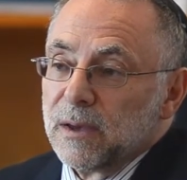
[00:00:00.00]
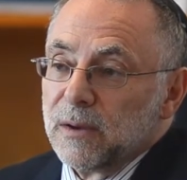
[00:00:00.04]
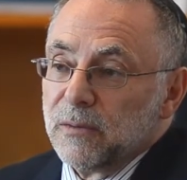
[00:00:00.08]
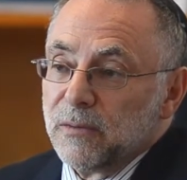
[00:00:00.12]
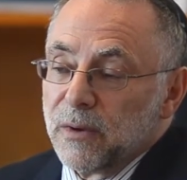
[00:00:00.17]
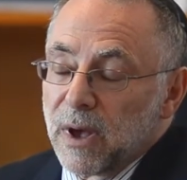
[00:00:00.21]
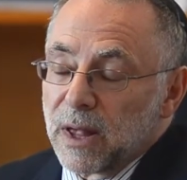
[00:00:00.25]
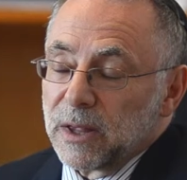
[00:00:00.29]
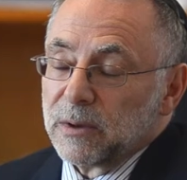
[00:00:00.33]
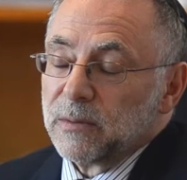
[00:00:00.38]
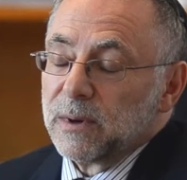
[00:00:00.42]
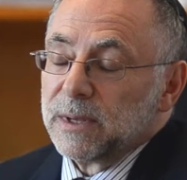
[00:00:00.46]

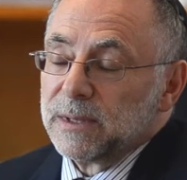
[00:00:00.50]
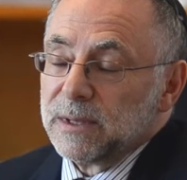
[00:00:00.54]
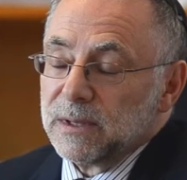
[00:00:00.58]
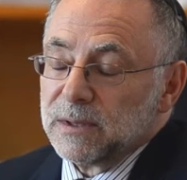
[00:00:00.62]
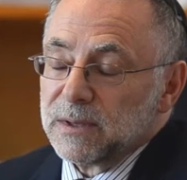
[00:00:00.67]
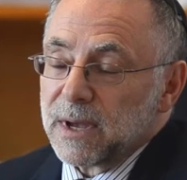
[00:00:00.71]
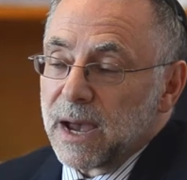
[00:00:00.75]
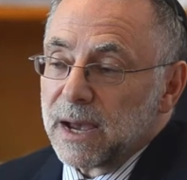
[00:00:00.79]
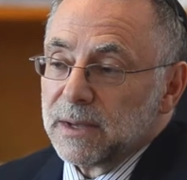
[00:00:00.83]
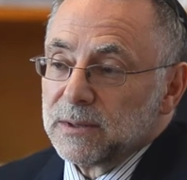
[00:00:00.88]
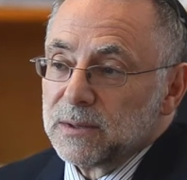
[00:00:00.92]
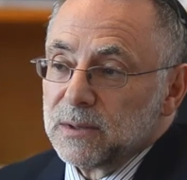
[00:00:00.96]
evaluate
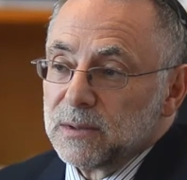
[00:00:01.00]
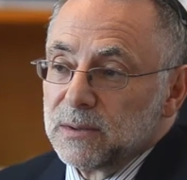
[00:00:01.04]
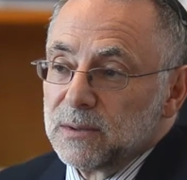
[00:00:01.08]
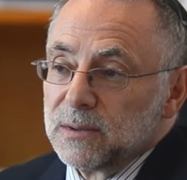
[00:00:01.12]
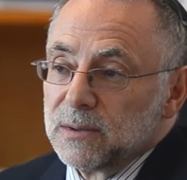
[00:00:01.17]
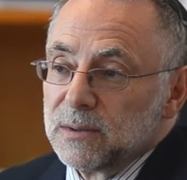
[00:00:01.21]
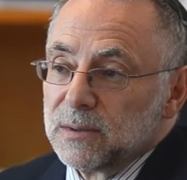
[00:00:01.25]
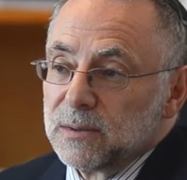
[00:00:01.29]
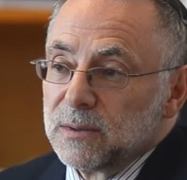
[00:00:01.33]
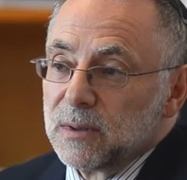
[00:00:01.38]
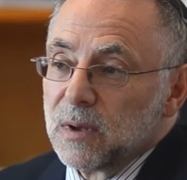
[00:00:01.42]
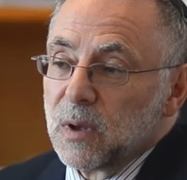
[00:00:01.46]
these
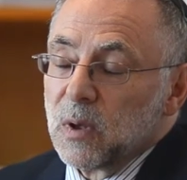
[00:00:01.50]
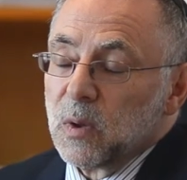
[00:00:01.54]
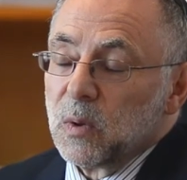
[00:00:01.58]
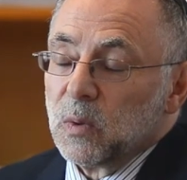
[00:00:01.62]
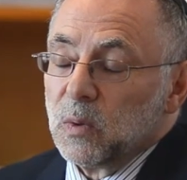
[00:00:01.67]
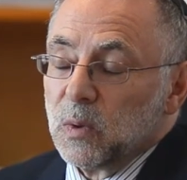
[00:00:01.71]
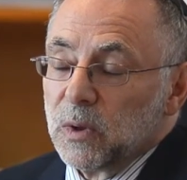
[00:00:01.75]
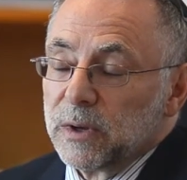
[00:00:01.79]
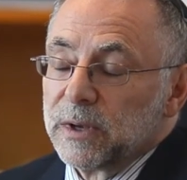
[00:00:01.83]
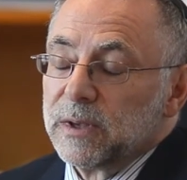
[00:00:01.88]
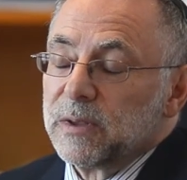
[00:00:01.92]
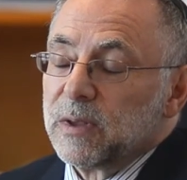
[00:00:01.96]
hazards,
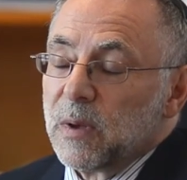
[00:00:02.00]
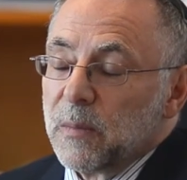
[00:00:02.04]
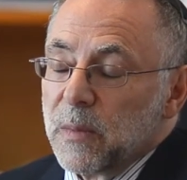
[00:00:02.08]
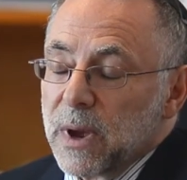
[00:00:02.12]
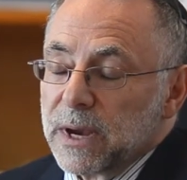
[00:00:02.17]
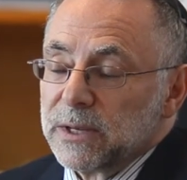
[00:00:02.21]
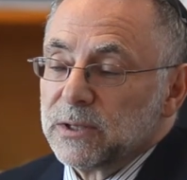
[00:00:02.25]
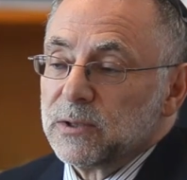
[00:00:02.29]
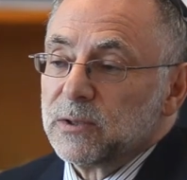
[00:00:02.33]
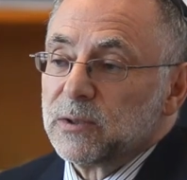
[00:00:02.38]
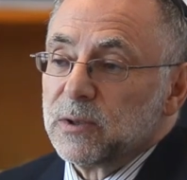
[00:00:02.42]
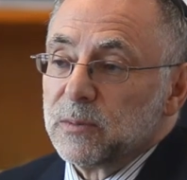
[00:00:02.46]
look at the
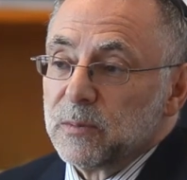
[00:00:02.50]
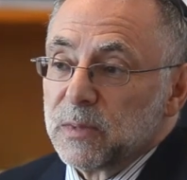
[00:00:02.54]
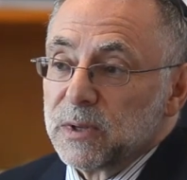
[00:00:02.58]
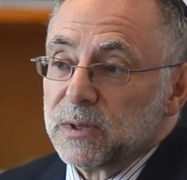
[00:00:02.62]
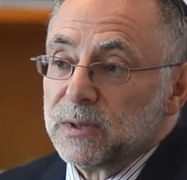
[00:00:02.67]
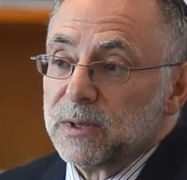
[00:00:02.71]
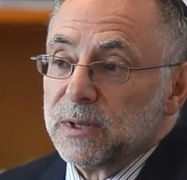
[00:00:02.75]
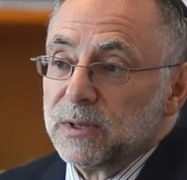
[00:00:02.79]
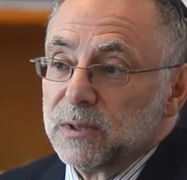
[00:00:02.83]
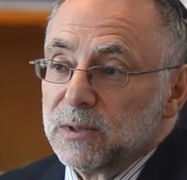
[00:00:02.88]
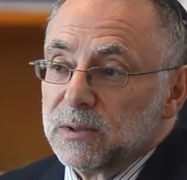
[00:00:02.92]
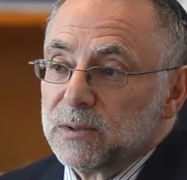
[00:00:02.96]
measures and
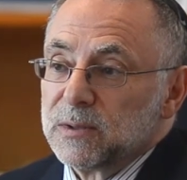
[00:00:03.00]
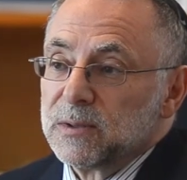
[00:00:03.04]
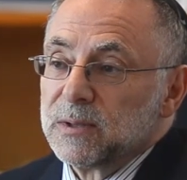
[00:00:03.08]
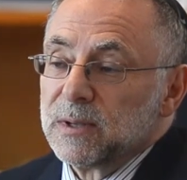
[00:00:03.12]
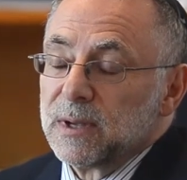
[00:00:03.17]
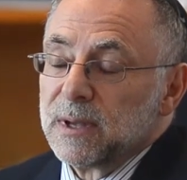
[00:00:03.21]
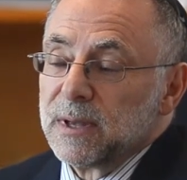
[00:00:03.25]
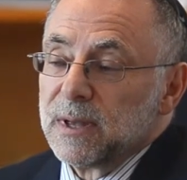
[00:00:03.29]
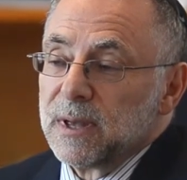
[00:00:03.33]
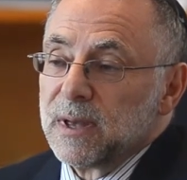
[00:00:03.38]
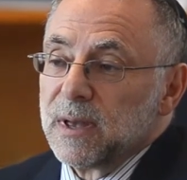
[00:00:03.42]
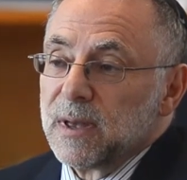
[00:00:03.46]
procedures
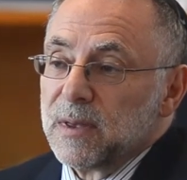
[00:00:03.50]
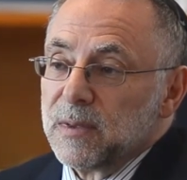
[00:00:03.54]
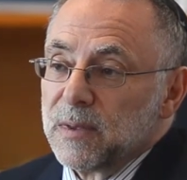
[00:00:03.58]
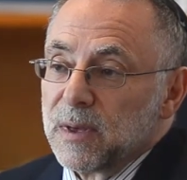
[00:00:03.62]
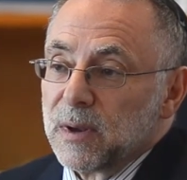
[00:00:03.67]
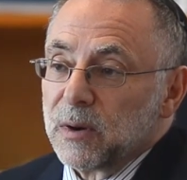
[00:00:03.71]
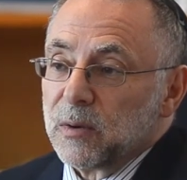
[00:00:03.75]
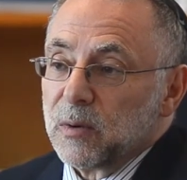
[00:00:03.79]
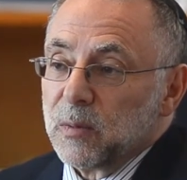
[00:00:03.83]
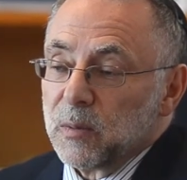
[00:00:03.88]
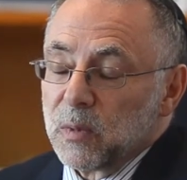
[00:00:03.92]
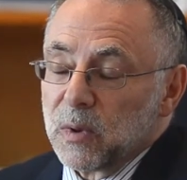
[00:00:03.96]

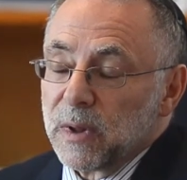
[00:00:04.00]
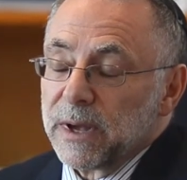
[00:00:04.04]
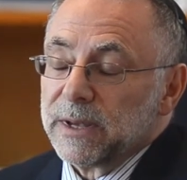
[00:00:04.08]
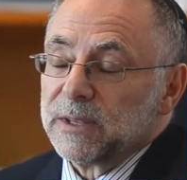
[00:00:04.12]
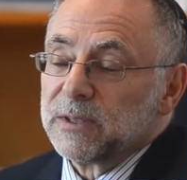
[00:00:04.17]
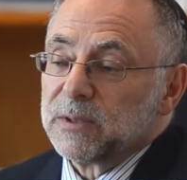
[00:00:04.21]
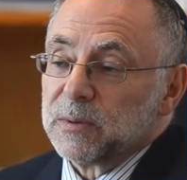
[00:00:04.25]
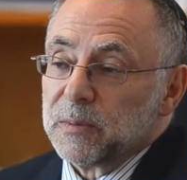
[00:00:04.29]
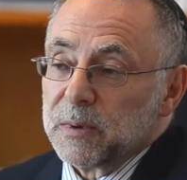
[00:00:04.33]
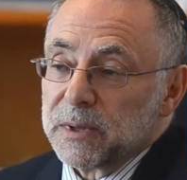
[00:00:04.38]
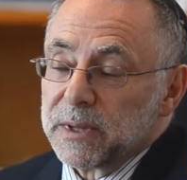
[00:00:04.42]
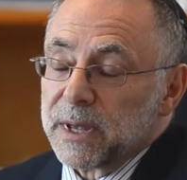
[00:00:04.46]
that are in
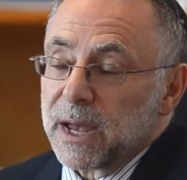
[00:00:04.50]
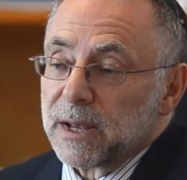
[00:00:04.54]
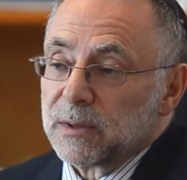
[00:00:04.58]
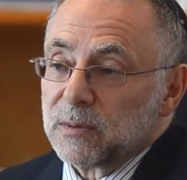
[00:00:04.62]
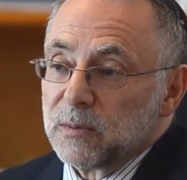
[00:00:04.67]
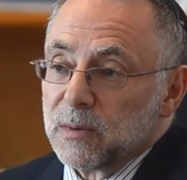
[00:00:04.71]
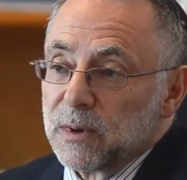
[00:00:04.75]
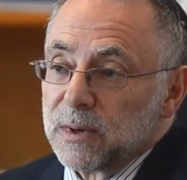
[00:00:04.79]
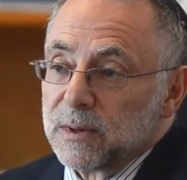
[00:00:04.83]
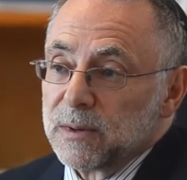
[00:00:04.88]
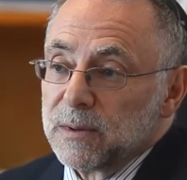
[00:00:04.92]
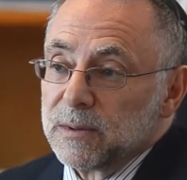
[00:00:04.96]
place to
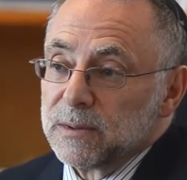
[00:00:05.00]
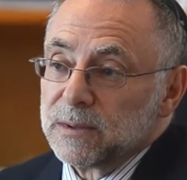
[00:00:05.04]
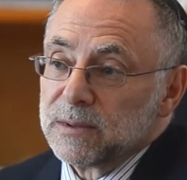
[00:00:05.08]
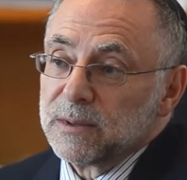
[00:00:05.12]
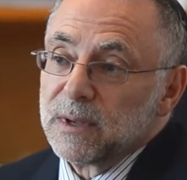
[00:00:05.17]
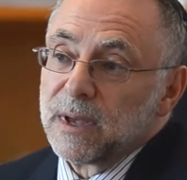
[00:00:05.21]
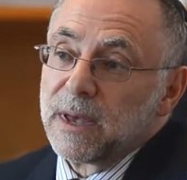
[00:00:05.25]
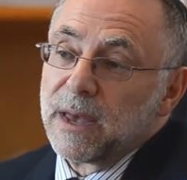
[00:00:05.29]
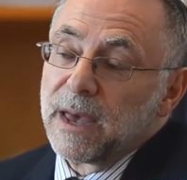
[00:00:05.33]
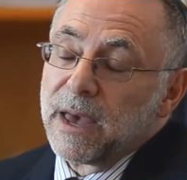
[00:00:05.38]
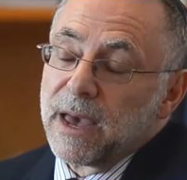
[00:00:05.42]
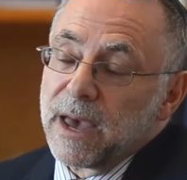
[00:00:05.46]
protect
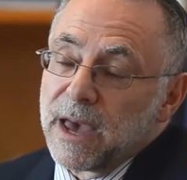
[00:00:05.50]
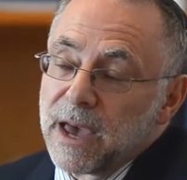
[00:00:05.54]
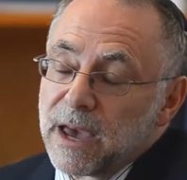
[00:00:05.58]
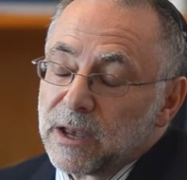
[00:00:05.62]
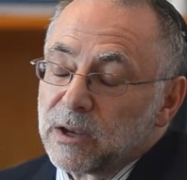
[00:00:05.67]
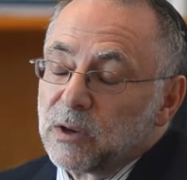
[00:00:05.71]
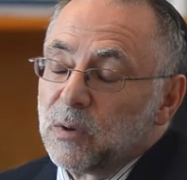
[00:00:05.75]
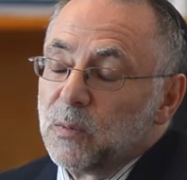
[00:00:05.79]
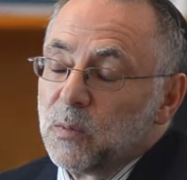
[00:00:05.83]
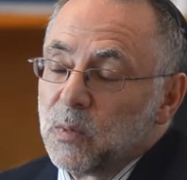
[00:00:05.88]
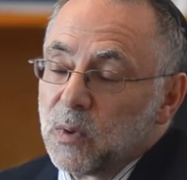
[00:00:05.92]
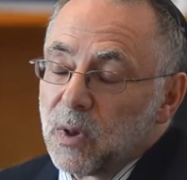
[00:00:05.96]
workers,
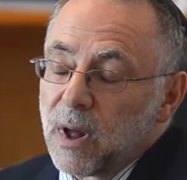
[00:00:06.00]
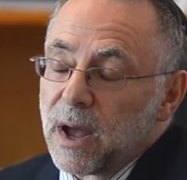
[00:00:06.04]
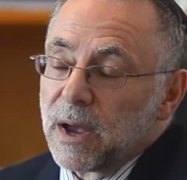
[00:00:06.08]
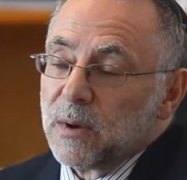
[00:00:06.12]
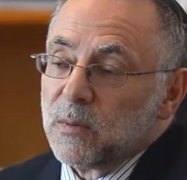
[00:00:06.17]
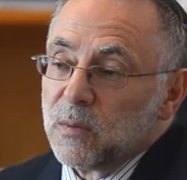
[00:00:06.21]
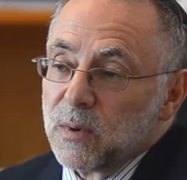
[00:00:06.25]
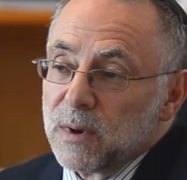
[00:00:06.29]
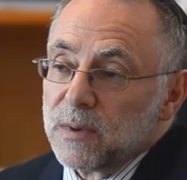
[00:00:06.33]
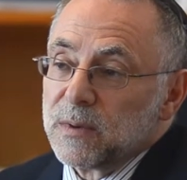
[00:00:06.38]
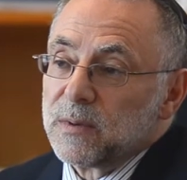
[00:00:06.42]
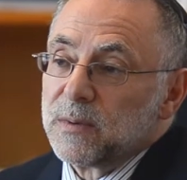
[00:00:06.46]
and comply
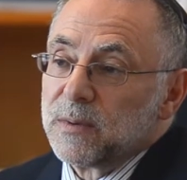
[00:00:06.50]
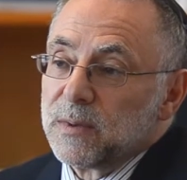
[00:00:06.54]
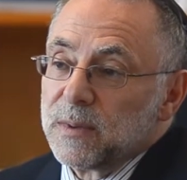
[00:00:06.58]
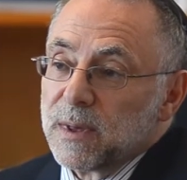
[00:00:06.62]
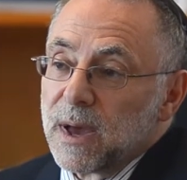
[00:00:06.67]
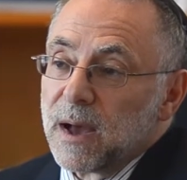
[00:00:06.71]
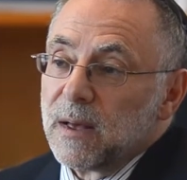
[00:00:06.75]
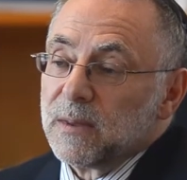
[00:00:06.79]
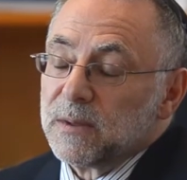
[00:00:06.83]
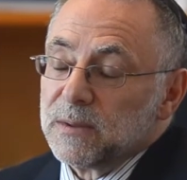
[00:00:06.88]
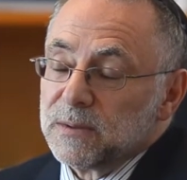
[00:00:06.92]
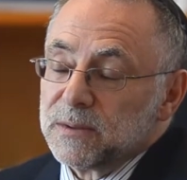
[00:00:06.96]
with
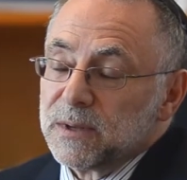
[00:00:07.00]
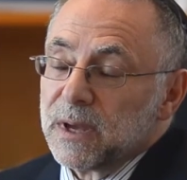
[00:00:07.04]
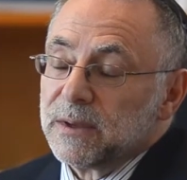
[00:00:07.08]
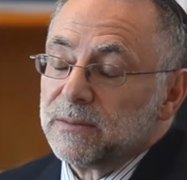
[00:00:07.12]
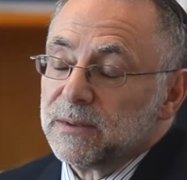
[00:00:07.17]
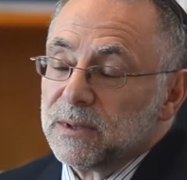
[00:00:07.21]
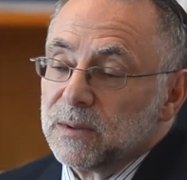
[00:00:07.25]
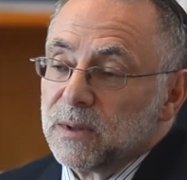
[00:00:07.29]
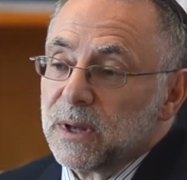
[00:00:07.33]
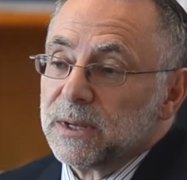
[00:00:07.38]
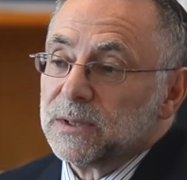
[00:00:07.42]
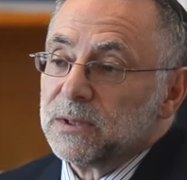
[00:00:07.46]
the health and
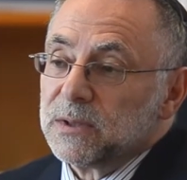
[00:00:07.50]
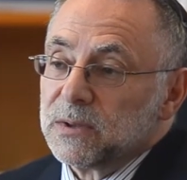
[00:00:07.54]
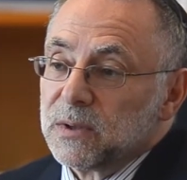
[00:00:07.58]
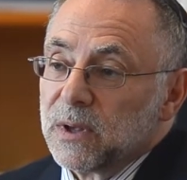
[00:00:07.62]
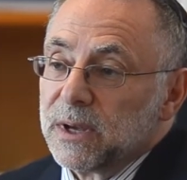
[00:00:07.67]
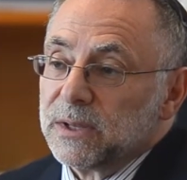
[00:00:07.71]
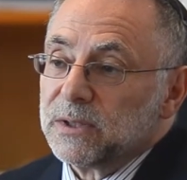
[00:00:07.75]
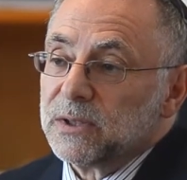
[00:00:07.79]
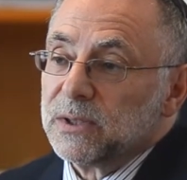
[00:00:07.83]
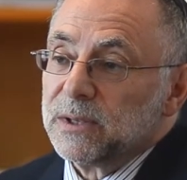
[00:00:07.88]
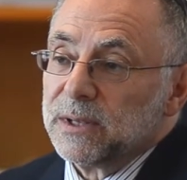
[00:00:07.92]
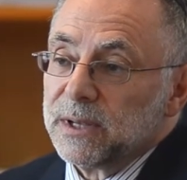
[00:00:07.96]
safety
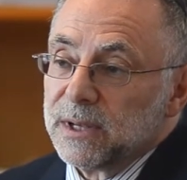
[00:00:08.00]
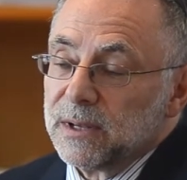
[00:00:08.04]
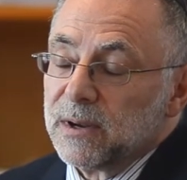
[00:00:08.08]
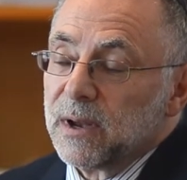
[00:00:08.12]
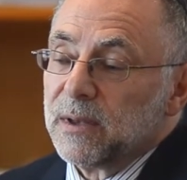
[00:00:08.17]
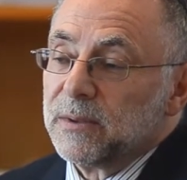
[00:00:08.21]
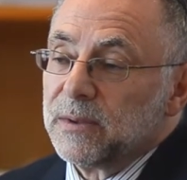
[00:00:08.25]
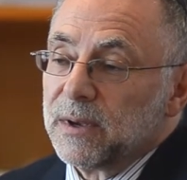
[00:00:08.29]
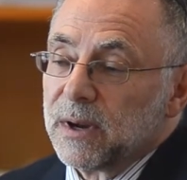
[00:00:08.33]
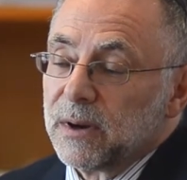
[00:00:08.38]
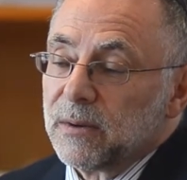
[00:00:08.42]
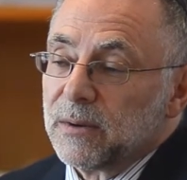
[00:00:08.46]
legislation in
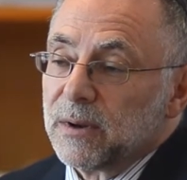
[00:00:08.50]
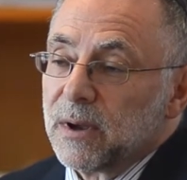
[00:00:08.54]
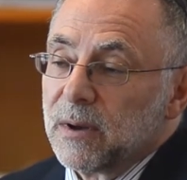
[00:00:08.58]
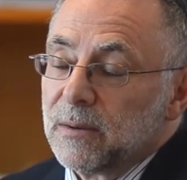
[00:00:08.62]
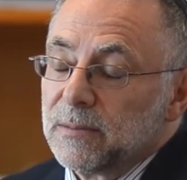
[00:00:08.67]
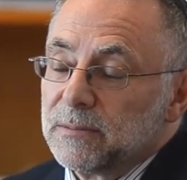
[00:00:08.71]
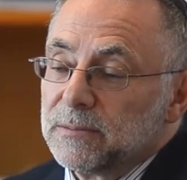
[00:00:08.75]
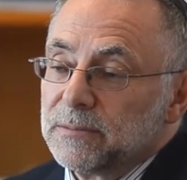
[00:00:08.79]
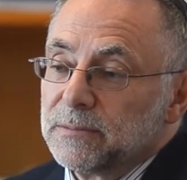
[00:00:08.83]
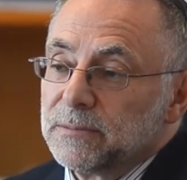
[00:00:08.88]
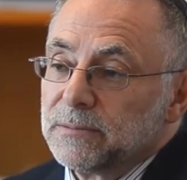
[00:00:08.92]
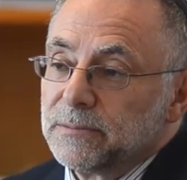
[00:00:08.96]
Ontario.